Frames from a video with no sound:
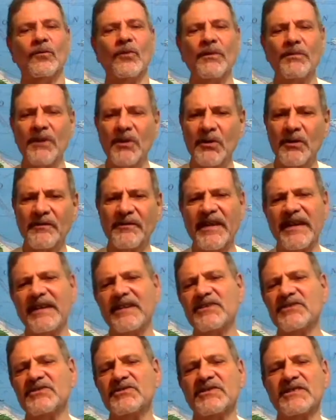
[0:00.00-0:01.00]
What
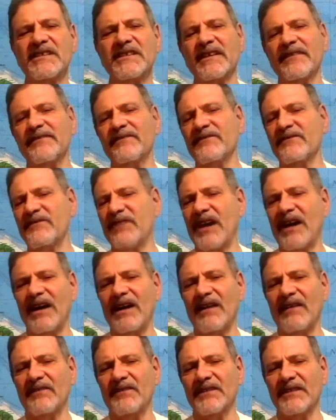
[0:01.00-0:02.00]
motivated you to get
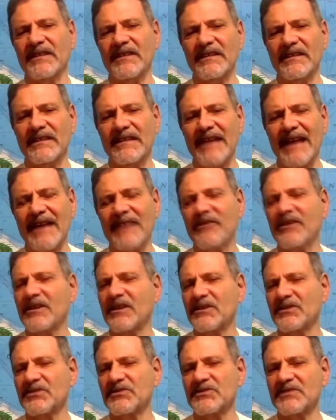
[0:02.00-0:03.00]
involved in the
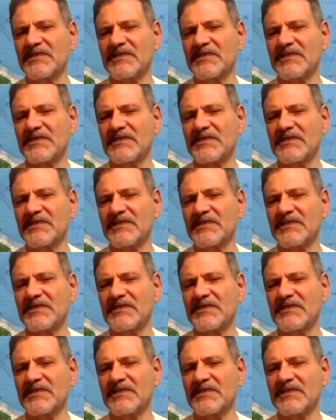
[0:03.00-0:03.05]
agricultural